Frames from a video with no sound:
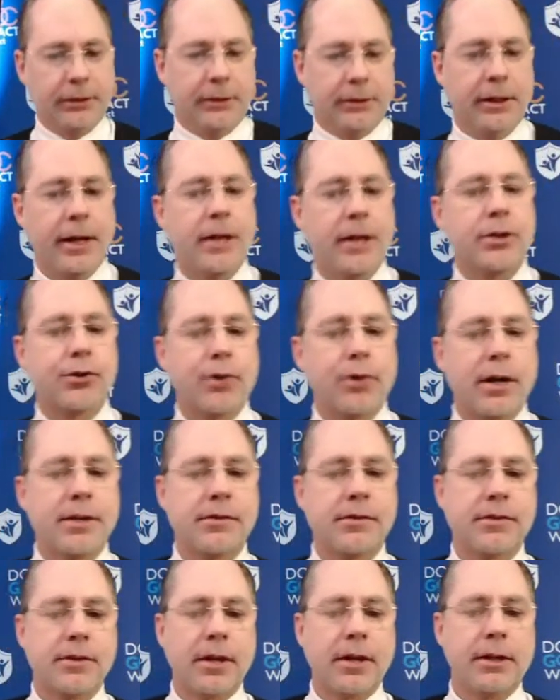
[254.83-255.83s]
and try and
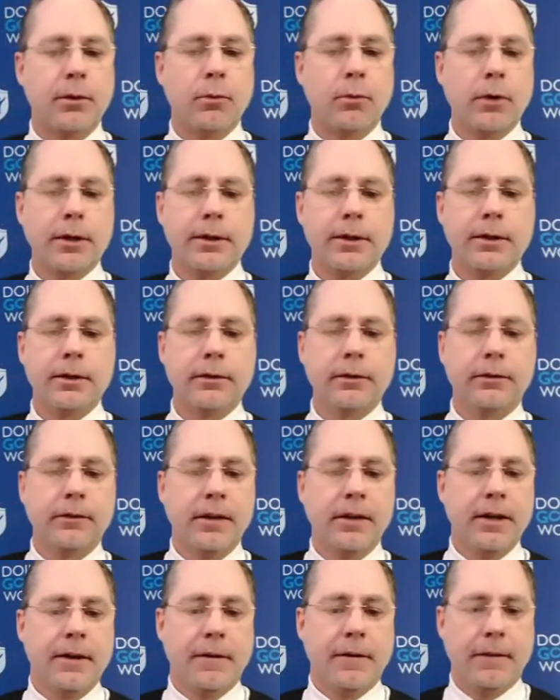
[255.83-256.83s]
study what it is
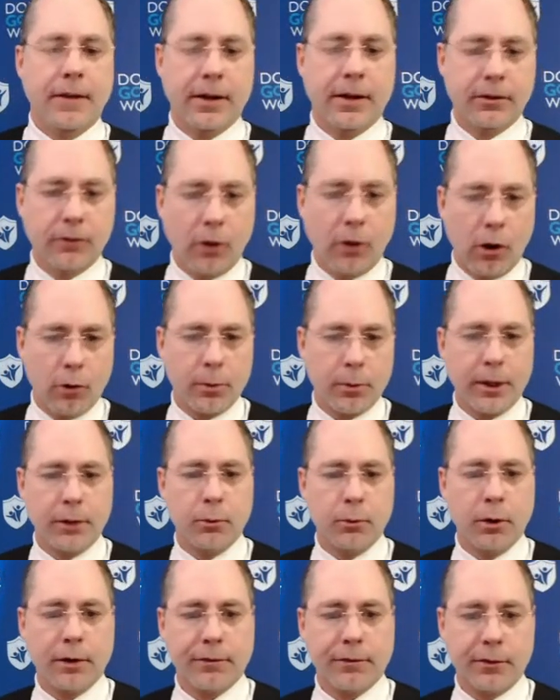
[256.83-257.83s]
that has already
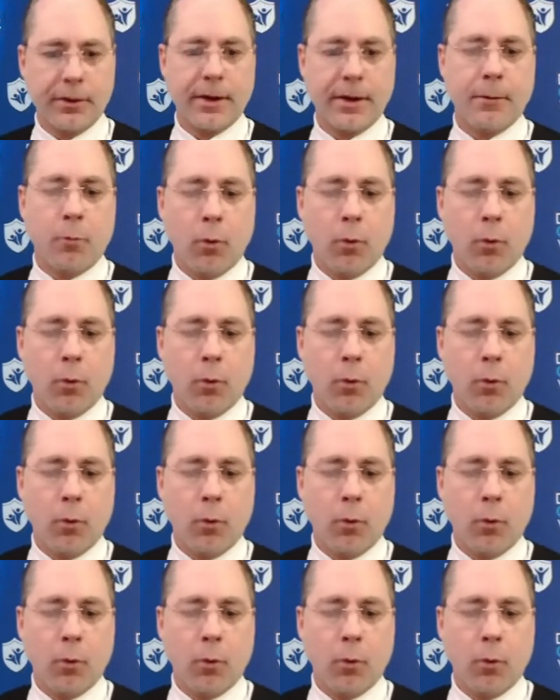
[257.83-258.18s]
worked for them.